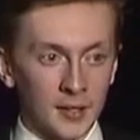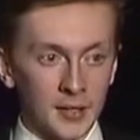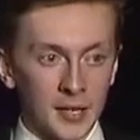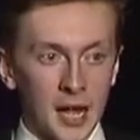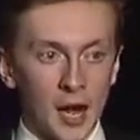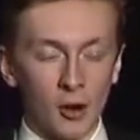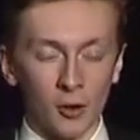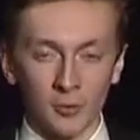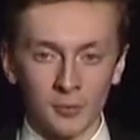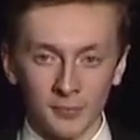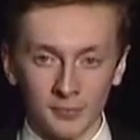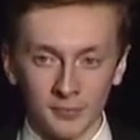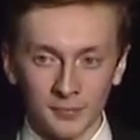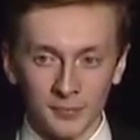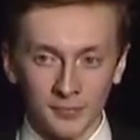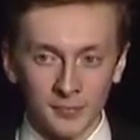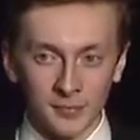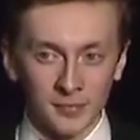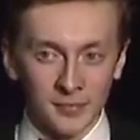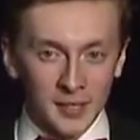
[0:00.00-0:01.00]
Now,
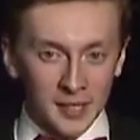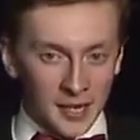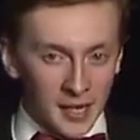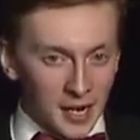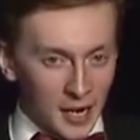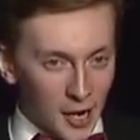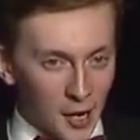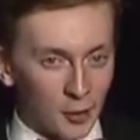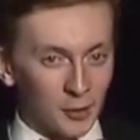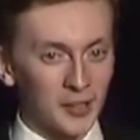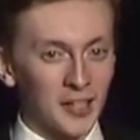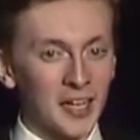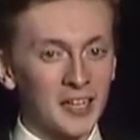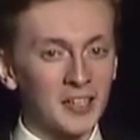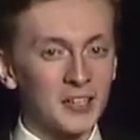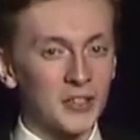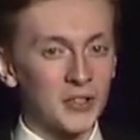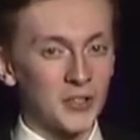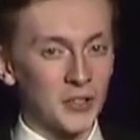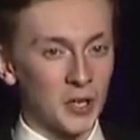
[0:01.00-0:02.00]
I would
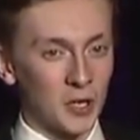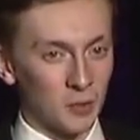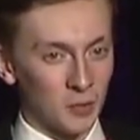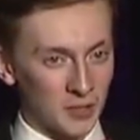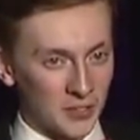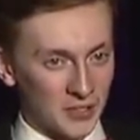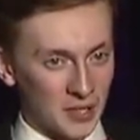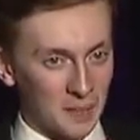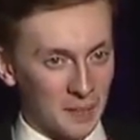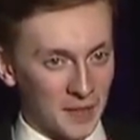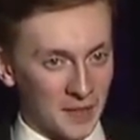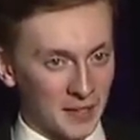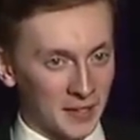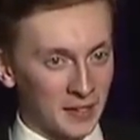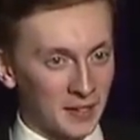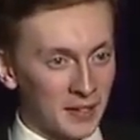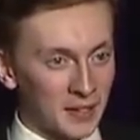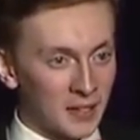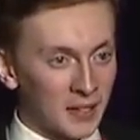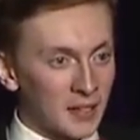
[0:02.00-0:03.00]
like to start with
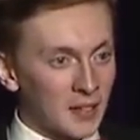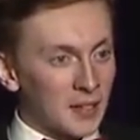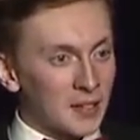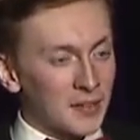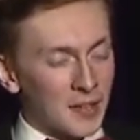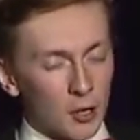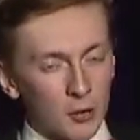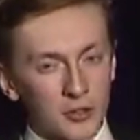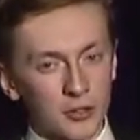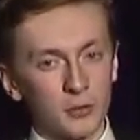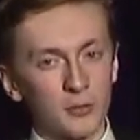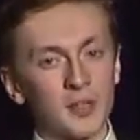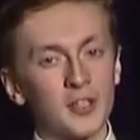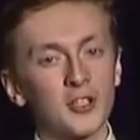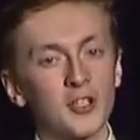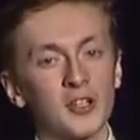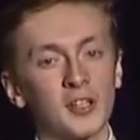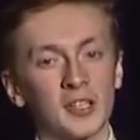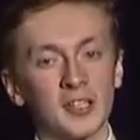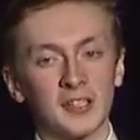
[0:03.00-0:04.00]
something that was
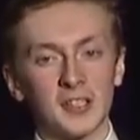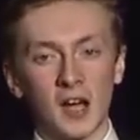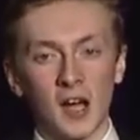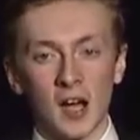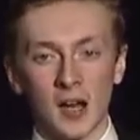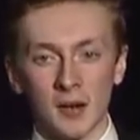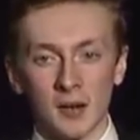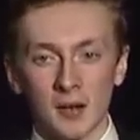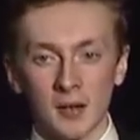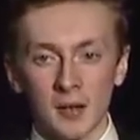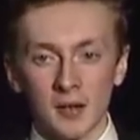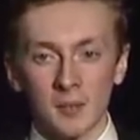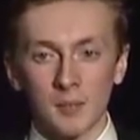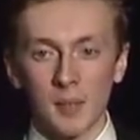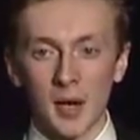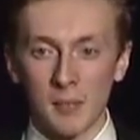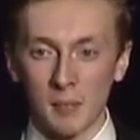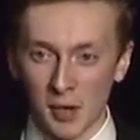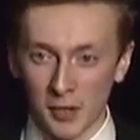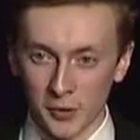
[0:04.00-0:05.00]
originally taught
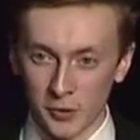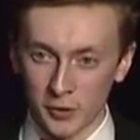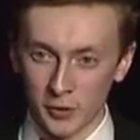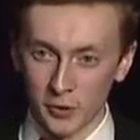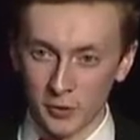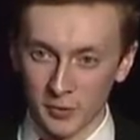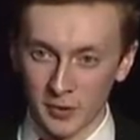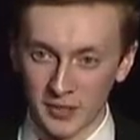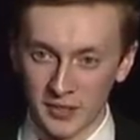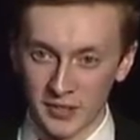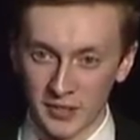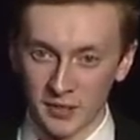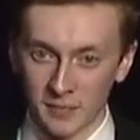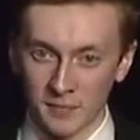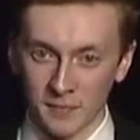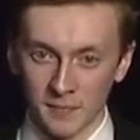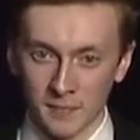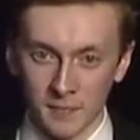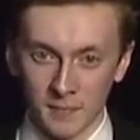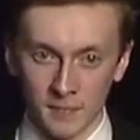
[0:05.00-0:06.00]
by Mother Teresa,
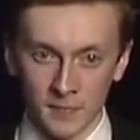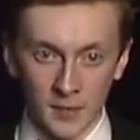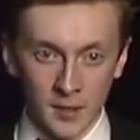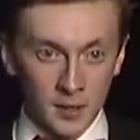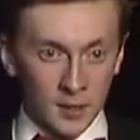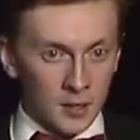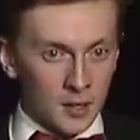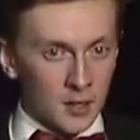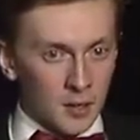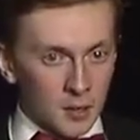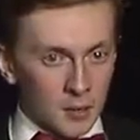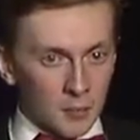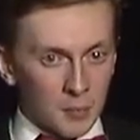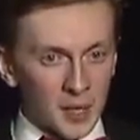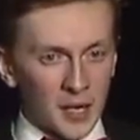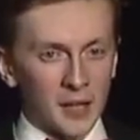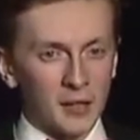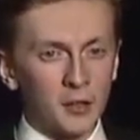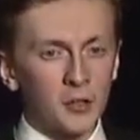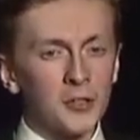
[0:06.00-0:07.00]

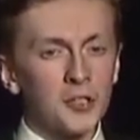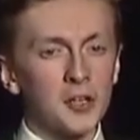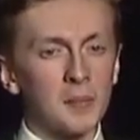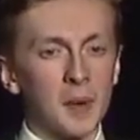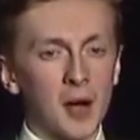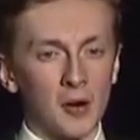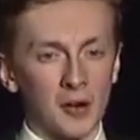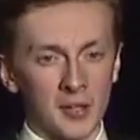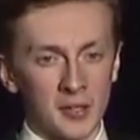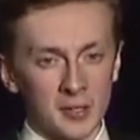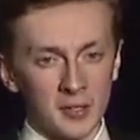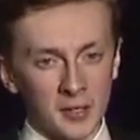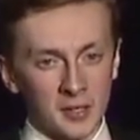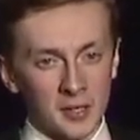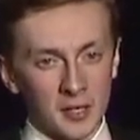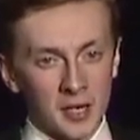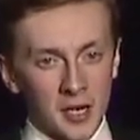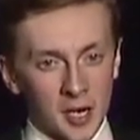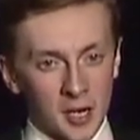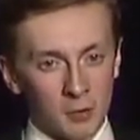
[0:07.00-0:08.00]
but I learned about it
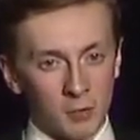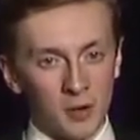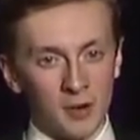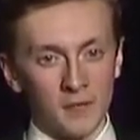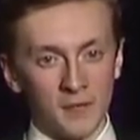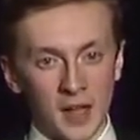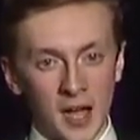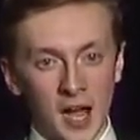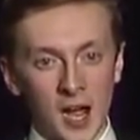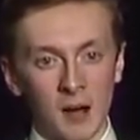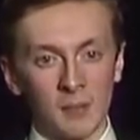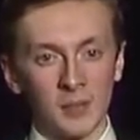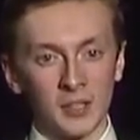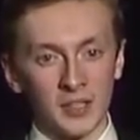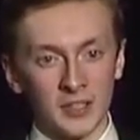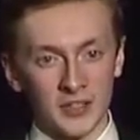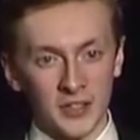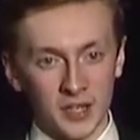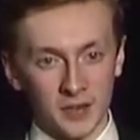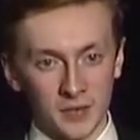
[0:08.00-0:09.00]
in one of the
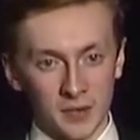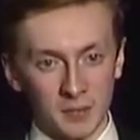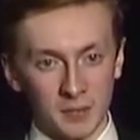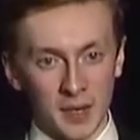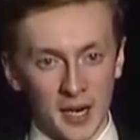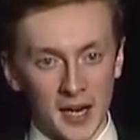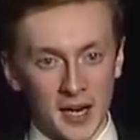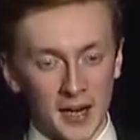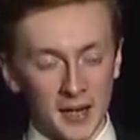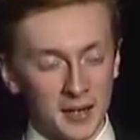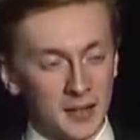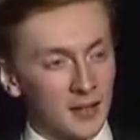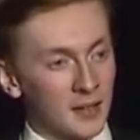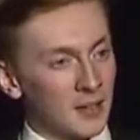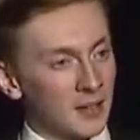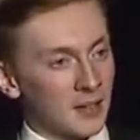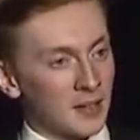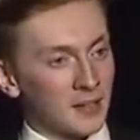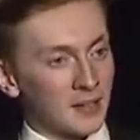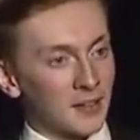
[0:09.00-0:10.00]
homilies given by
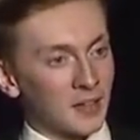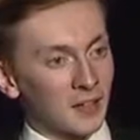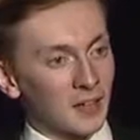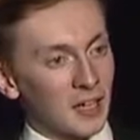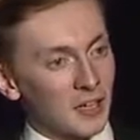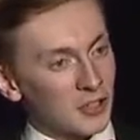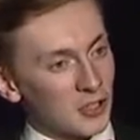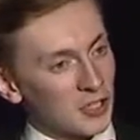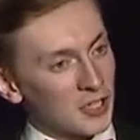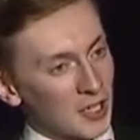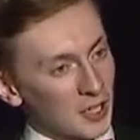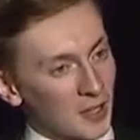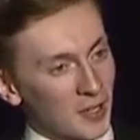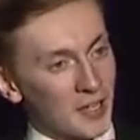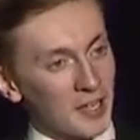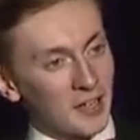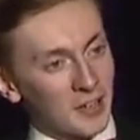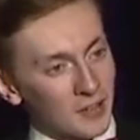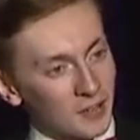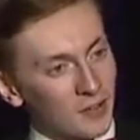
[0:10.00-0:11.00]
the
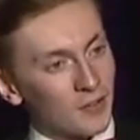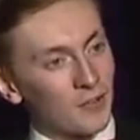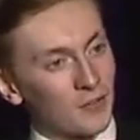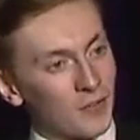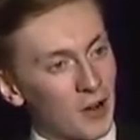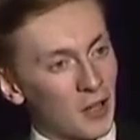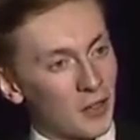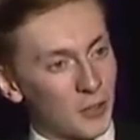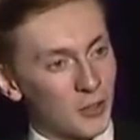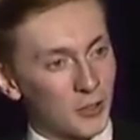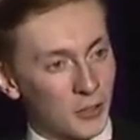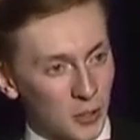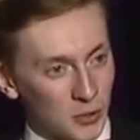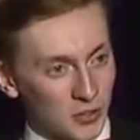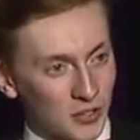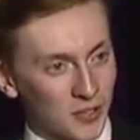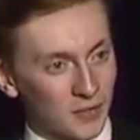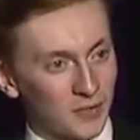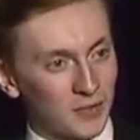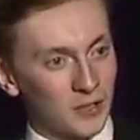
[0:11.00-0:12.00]
legendary Father
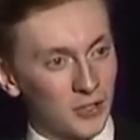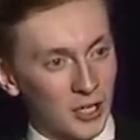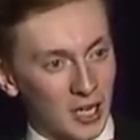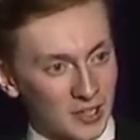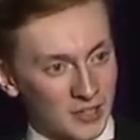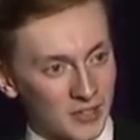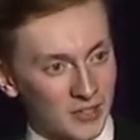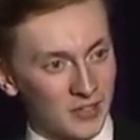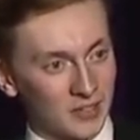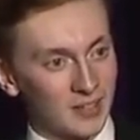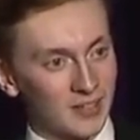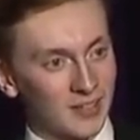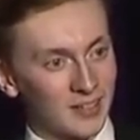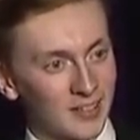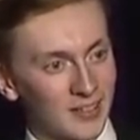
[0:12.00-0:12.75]
Joseph Johnson.